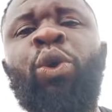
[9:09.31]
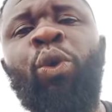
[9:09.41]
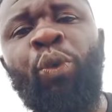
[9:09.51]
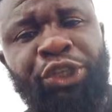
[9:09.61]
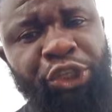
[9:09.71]

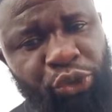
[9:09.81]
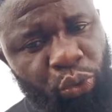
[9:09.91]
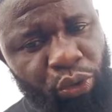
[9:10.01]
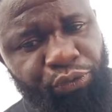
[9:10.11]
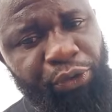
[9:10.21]
which is
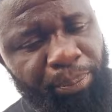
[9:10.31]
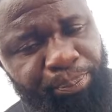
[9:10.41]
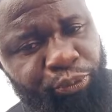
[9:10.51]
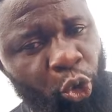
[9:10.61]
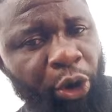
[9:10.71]
good for
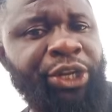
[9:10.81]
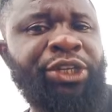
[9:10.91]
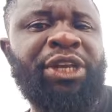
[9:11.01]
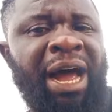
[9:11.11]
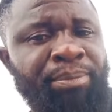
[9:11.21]

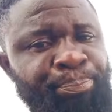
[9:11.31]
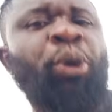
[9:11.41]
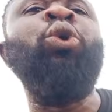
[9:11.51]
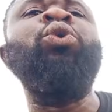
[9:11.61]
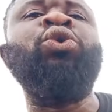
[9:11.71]
joints and
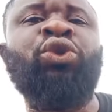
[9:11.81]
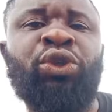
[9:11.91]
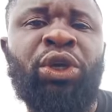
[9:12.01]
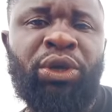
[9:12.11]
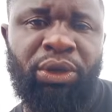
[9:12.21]
bones.
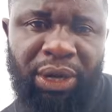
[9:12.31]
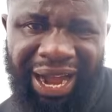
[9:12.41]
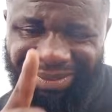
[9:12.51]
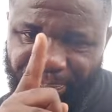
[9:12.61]
And